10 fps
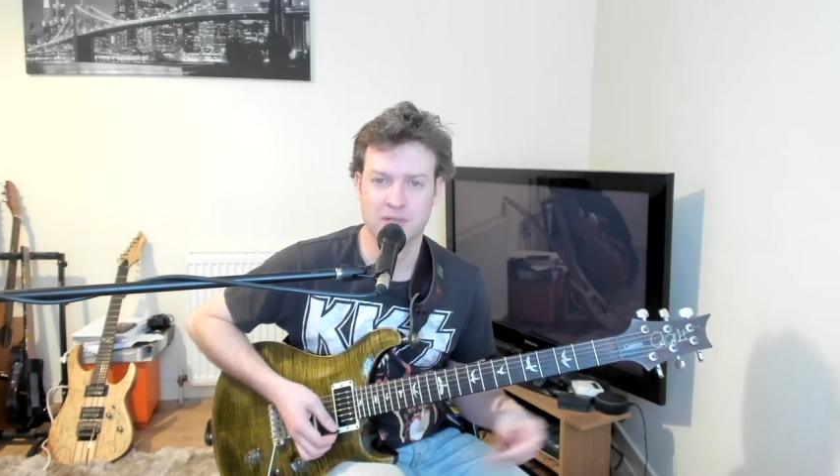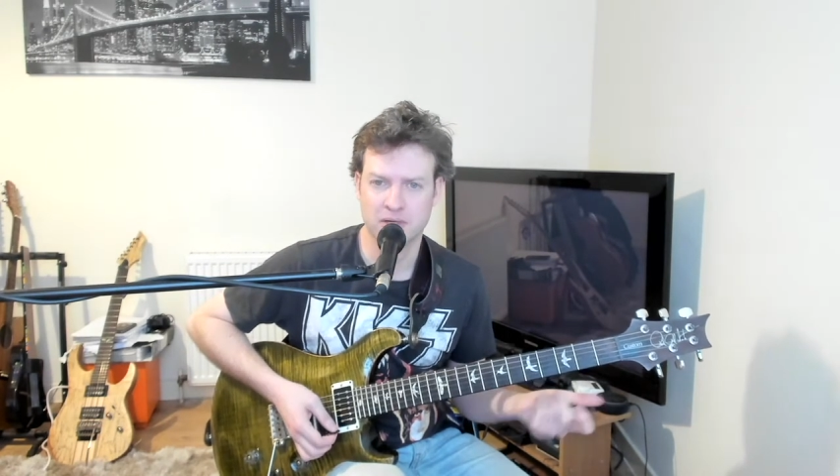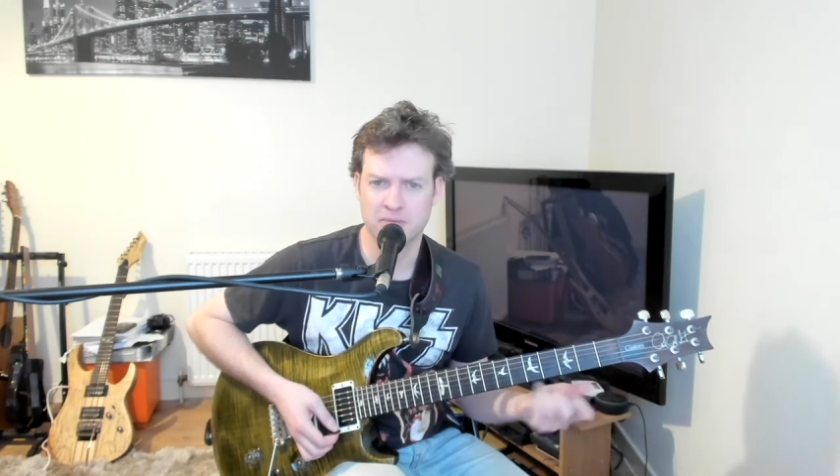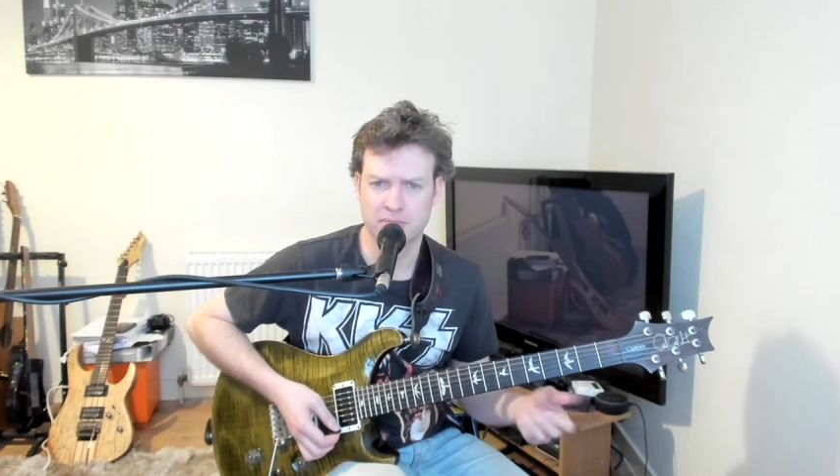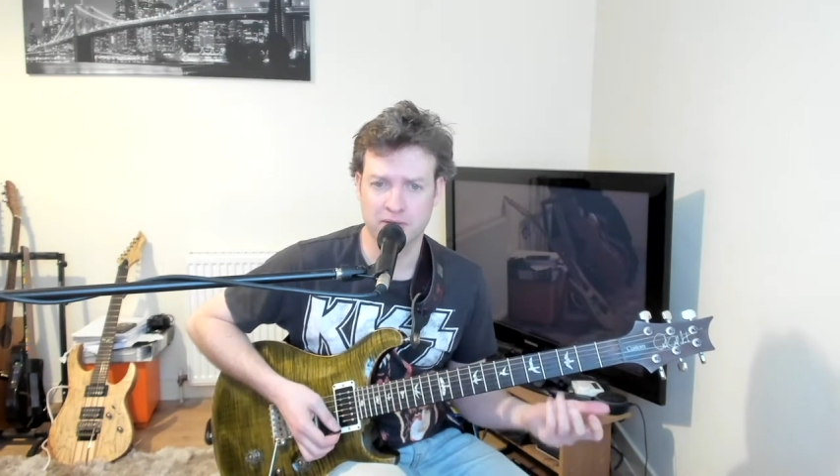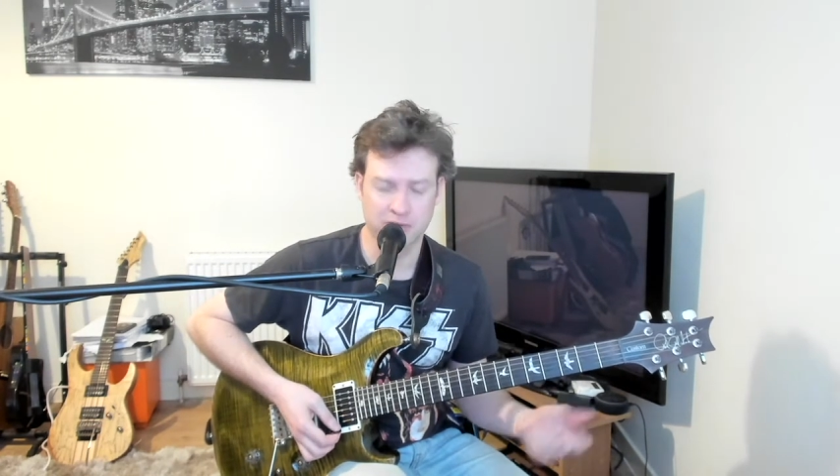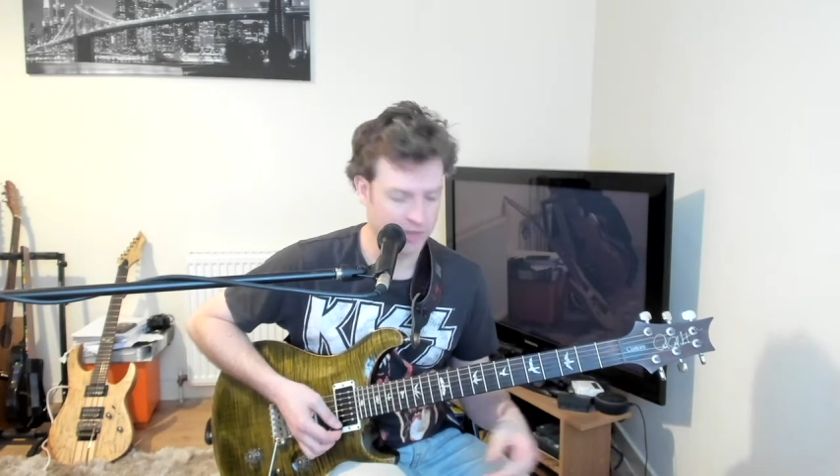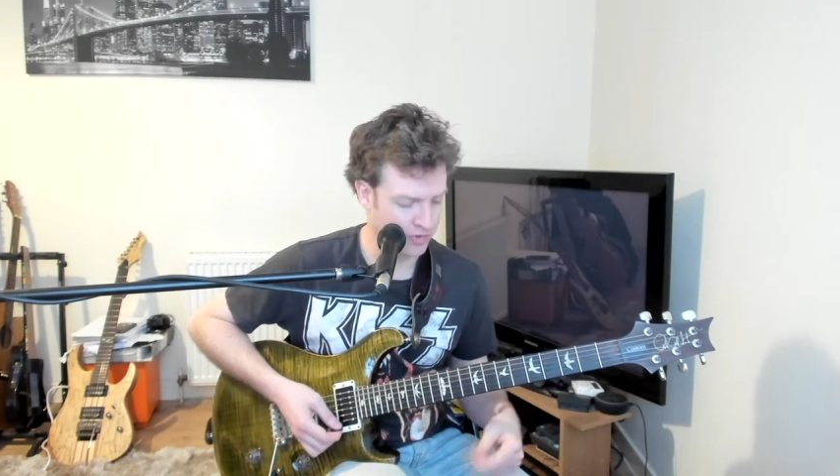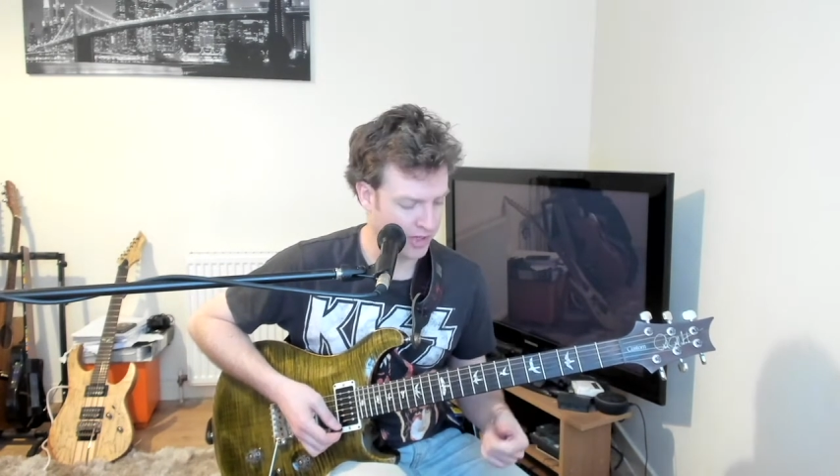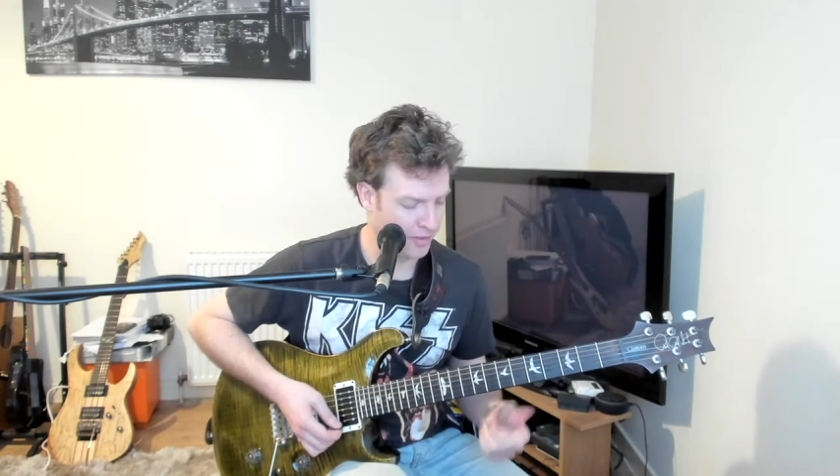Build up the
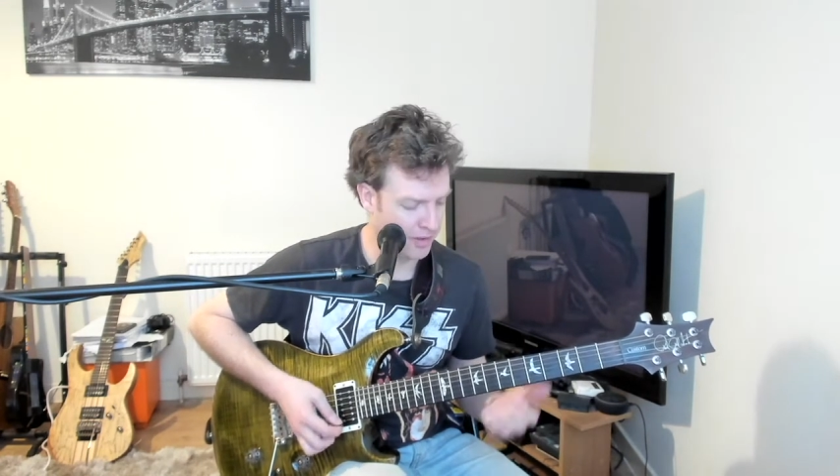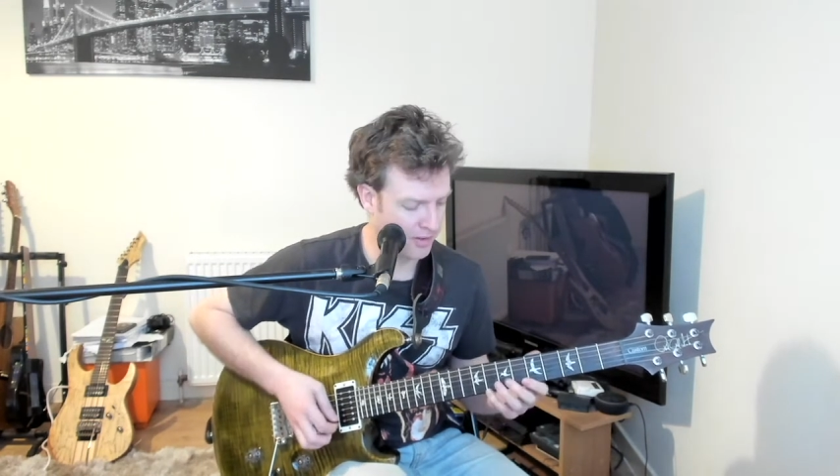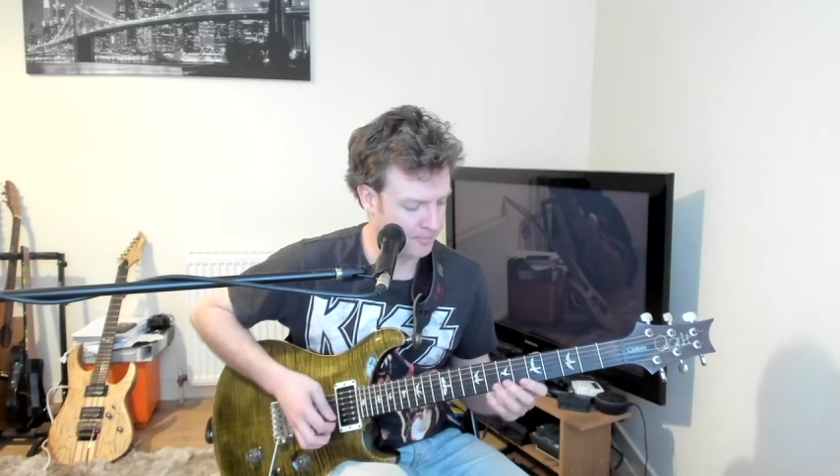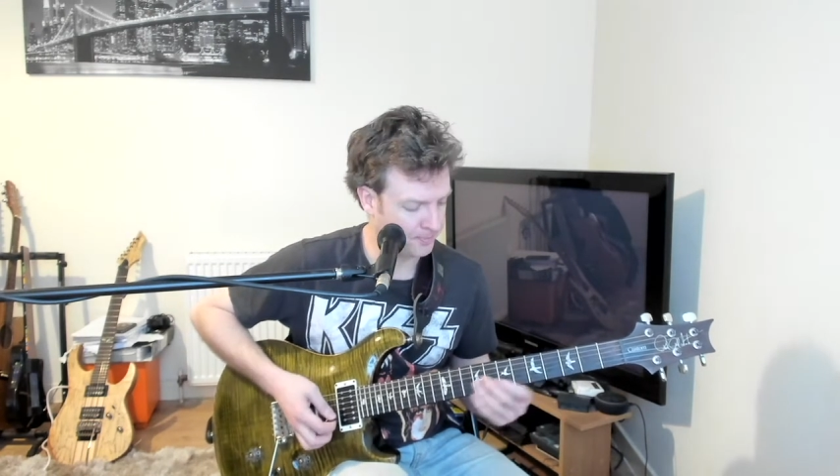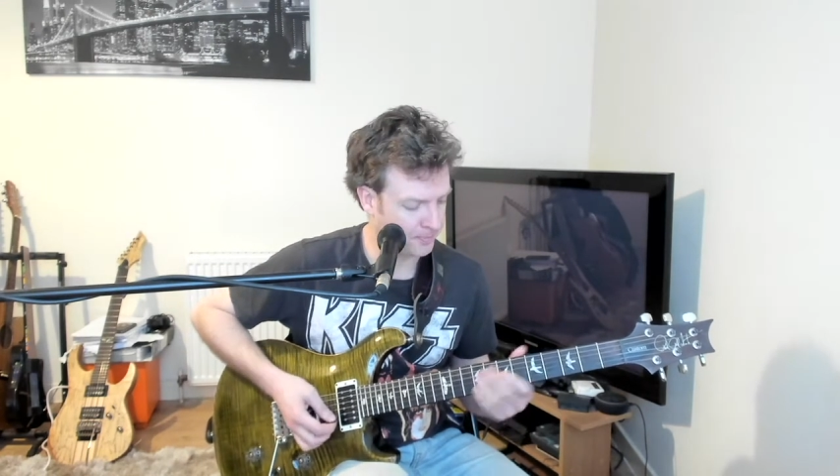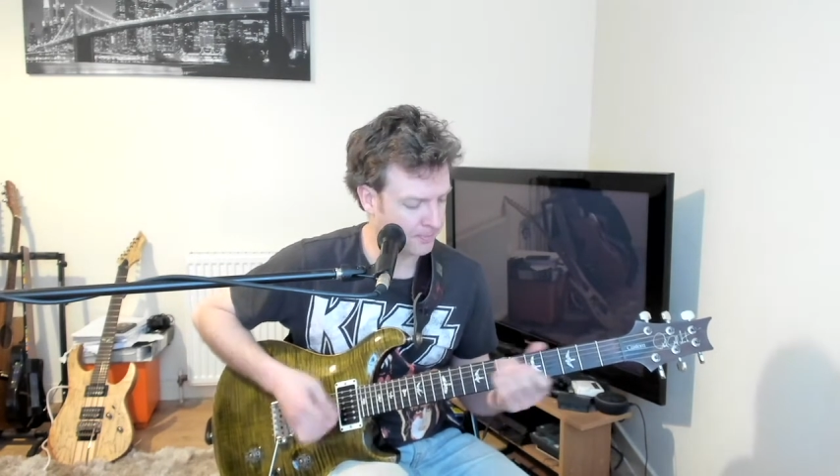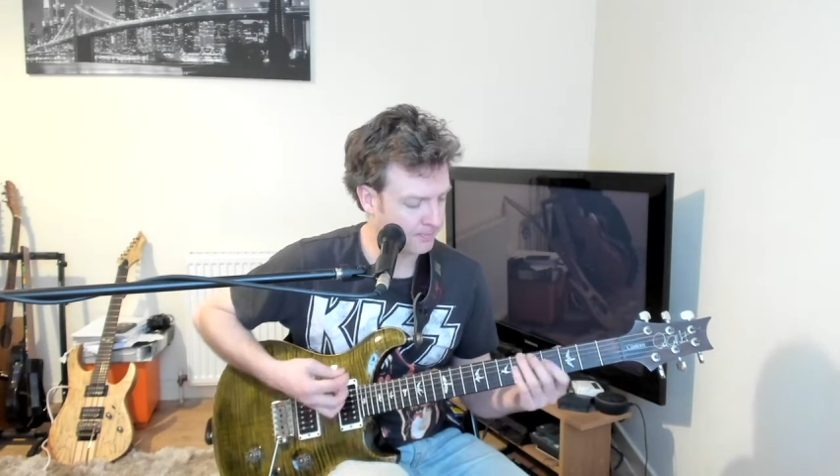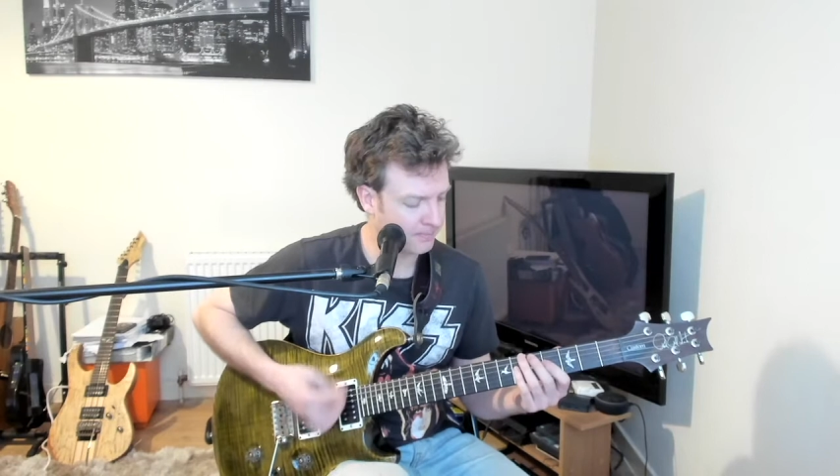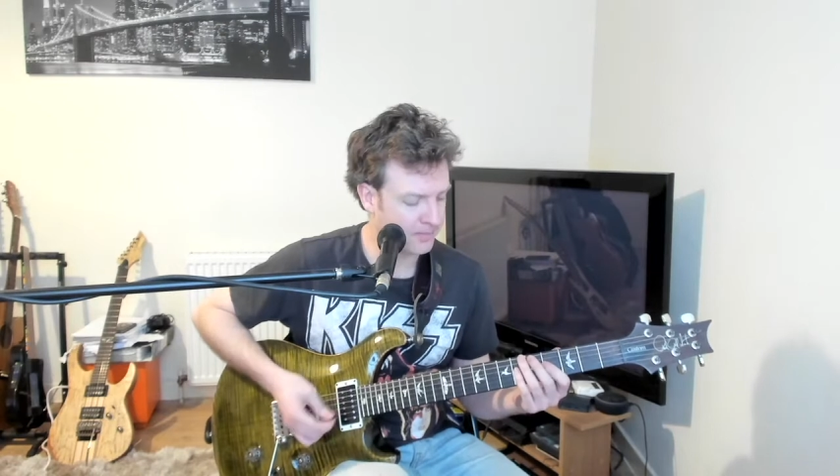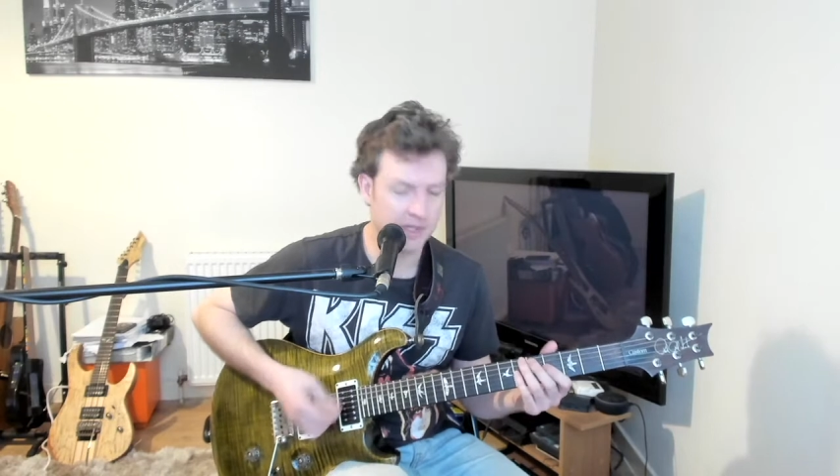strength.
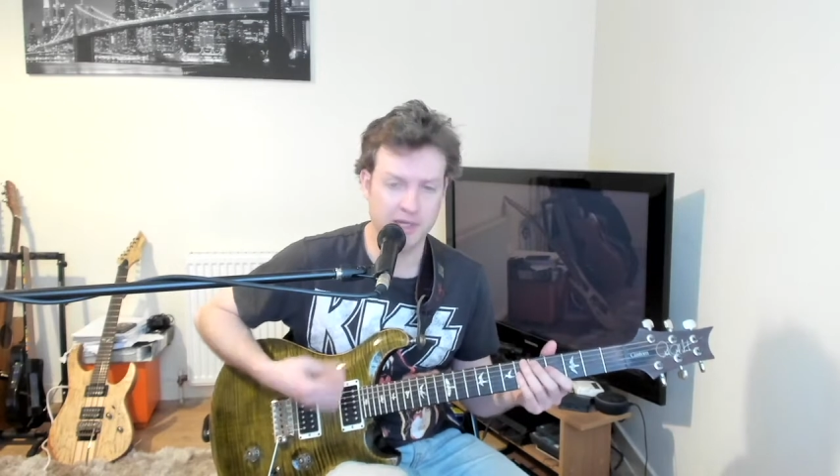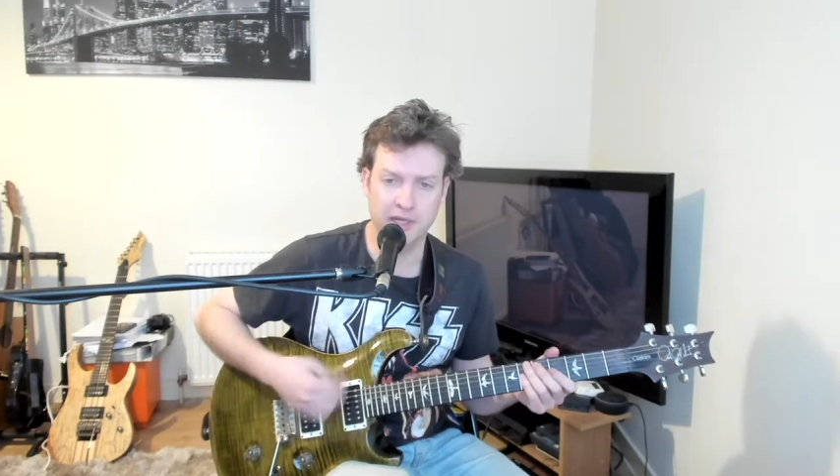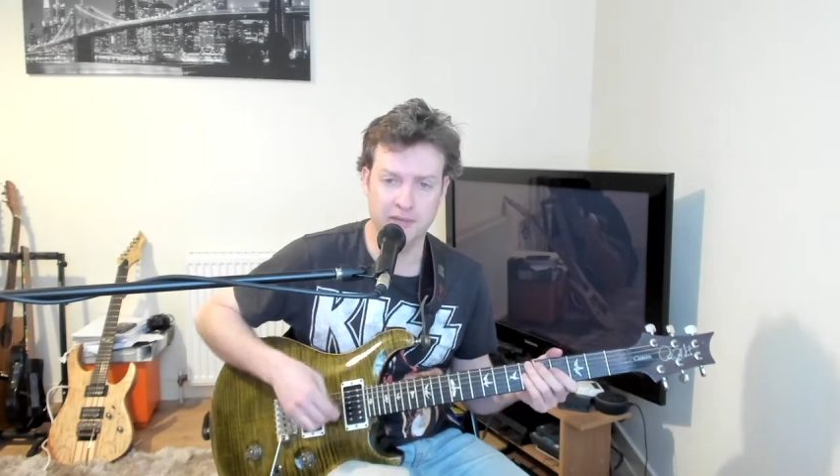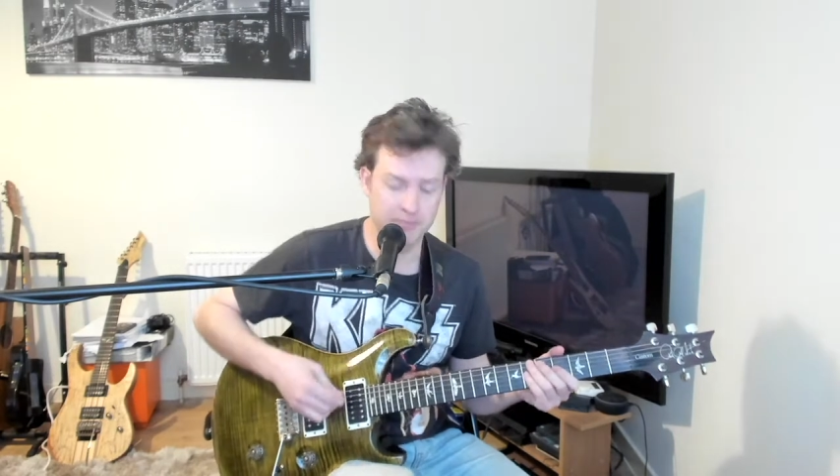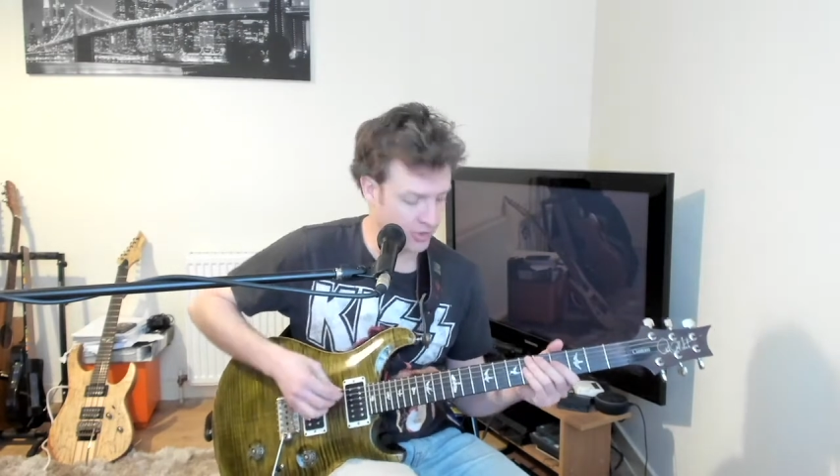So